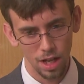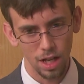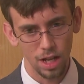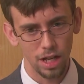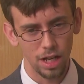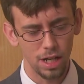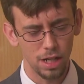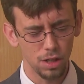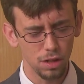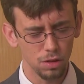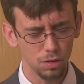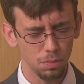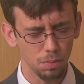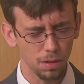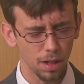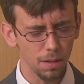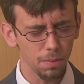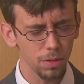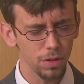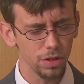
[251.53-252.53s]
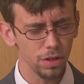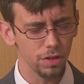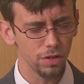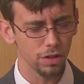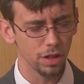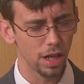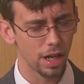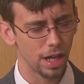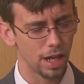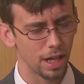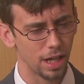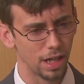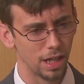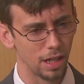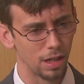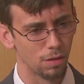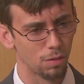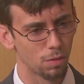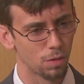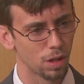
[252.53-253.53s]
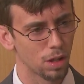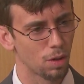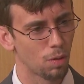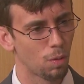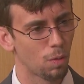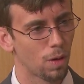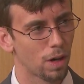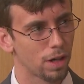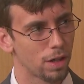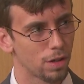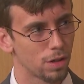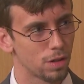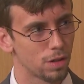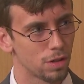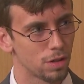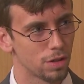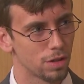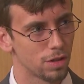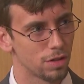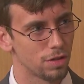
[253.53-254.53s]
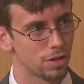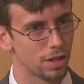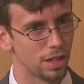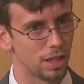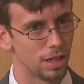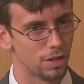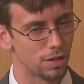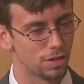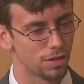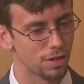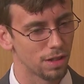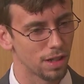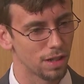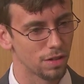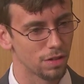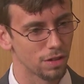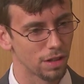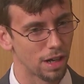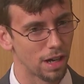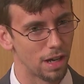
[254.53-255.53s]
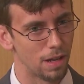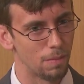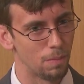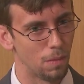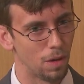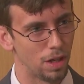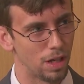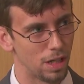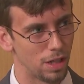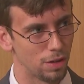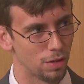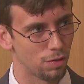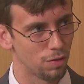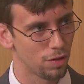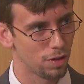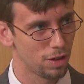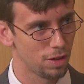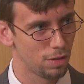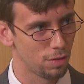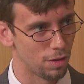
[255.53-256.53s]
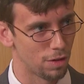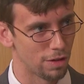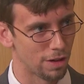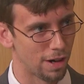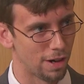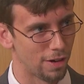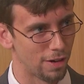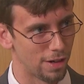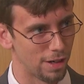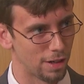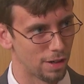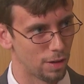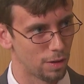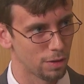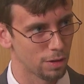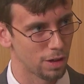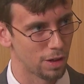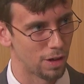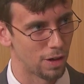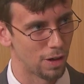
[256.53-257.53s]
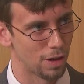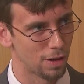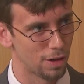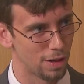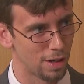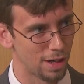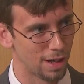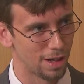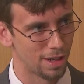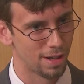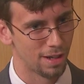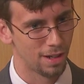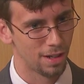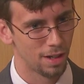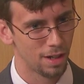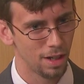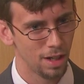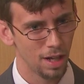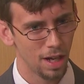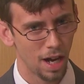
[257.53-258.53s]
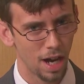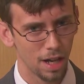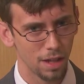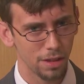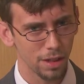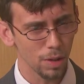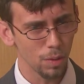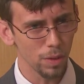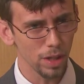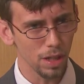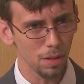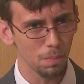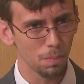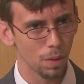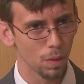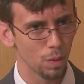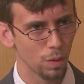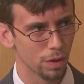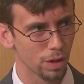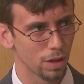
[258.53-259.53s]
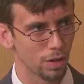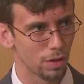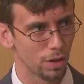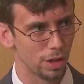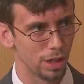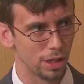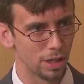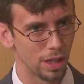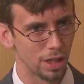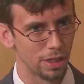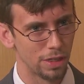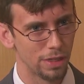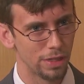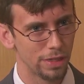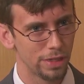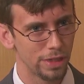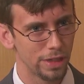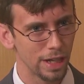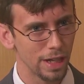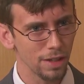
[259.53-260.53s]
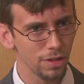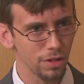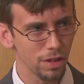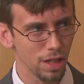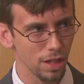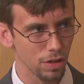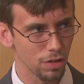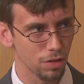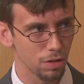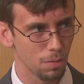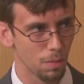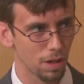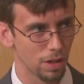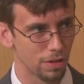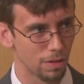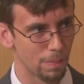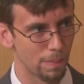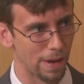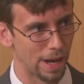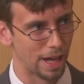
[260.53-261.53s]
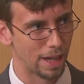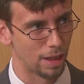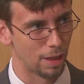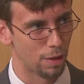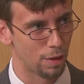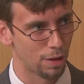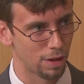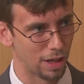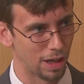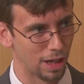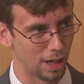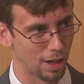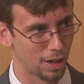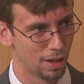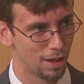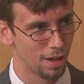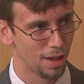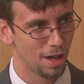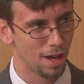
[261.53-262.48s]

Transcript: Now, Proposition A requires the city to set aside money to fund retiree health care, and I think we can both agree that that's not so much a bad thing.